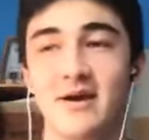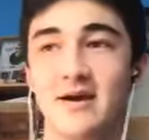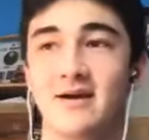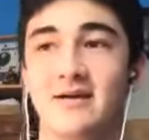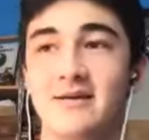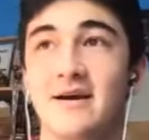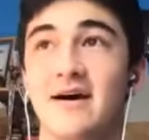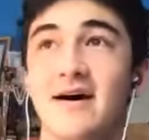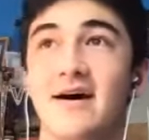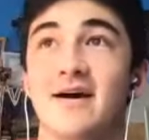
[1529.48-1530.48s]

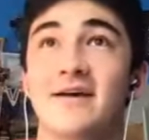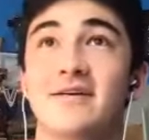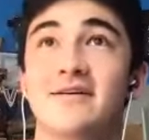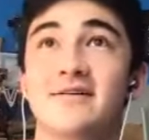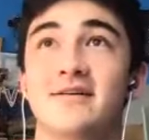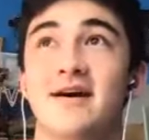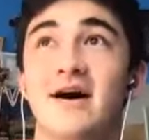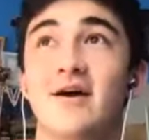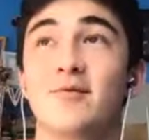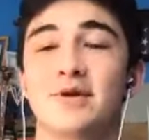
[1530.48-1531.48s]
yeah,
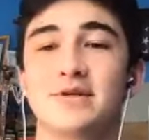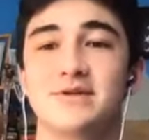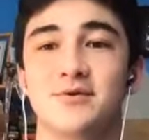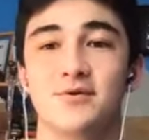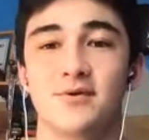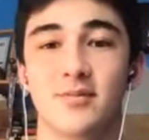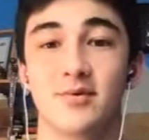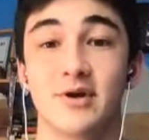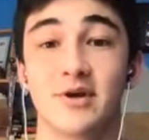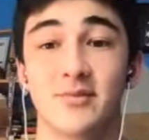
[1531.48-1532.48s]
I went to a
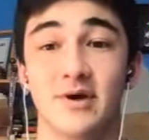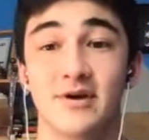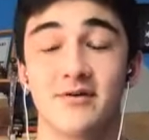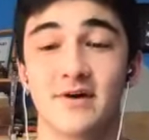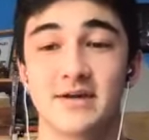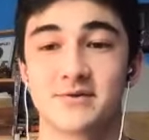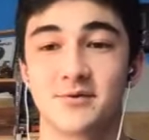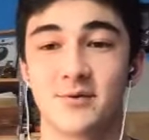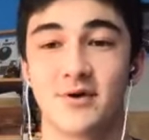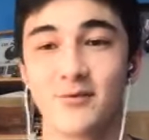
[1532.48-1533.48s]
pretty competitive high
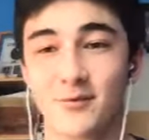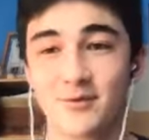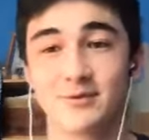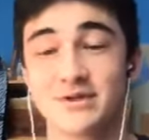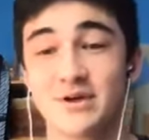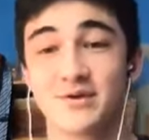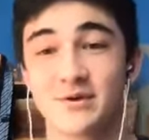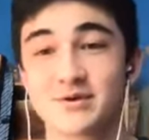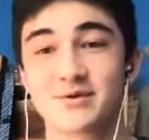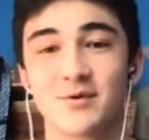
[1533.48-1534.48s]
school where everyone would share
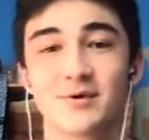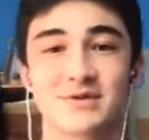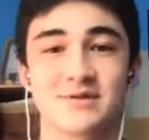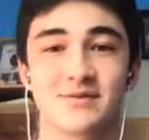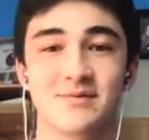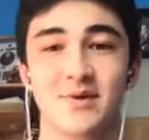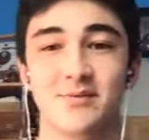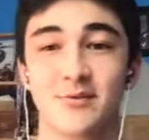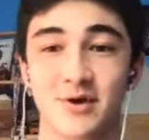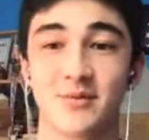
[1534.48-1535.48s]
their scores and
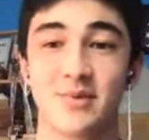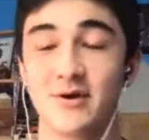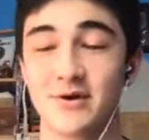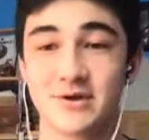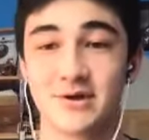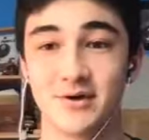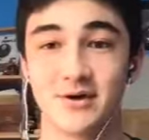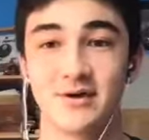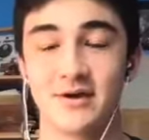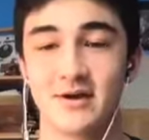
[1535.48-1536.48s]
people would compare each
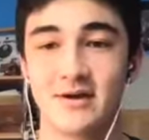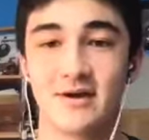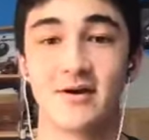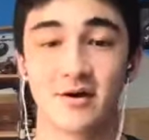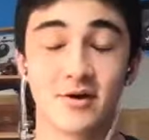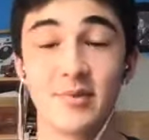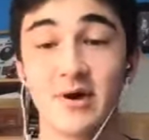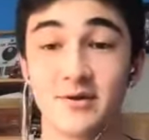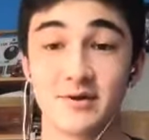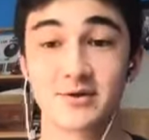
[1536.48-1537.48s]
other or
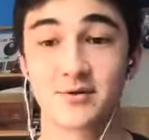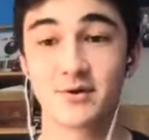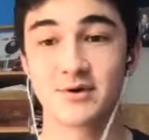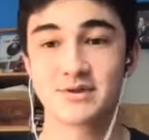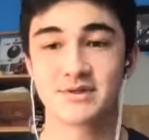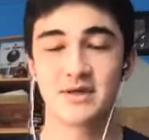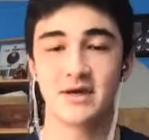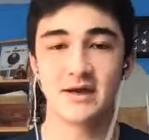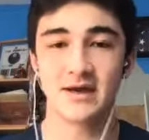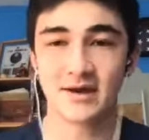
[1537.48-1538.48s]
compare their scores
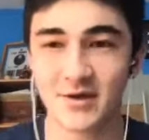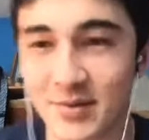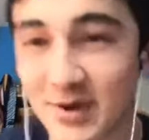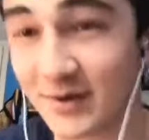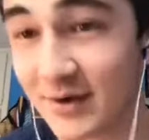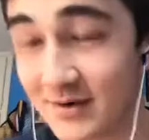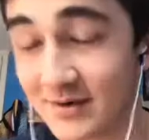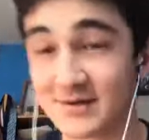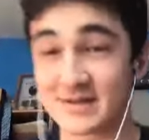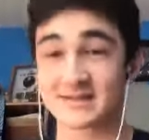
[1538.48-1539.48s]
and compare
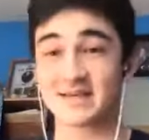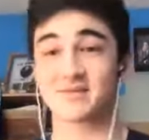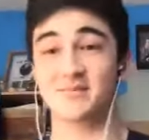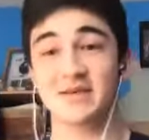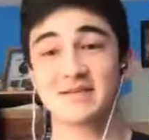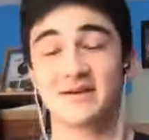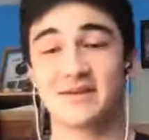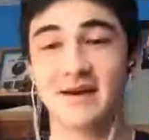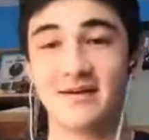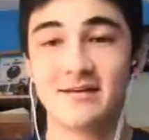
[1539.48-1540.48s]
their success based on
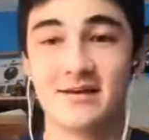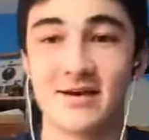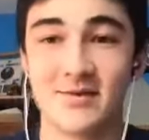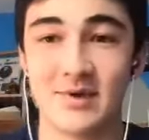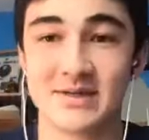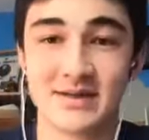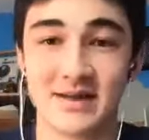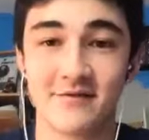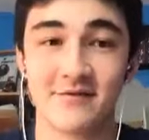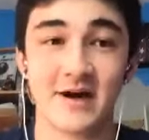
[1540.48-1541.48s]

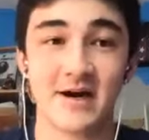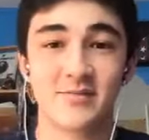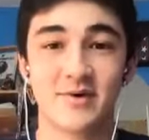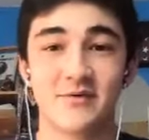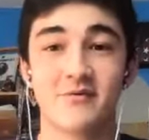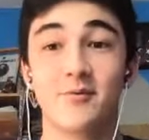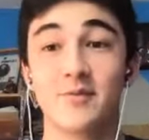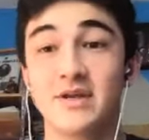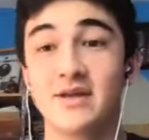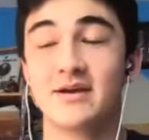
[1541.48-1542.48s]
that fact. But for
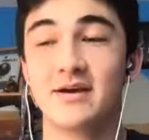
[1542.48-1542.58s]
me,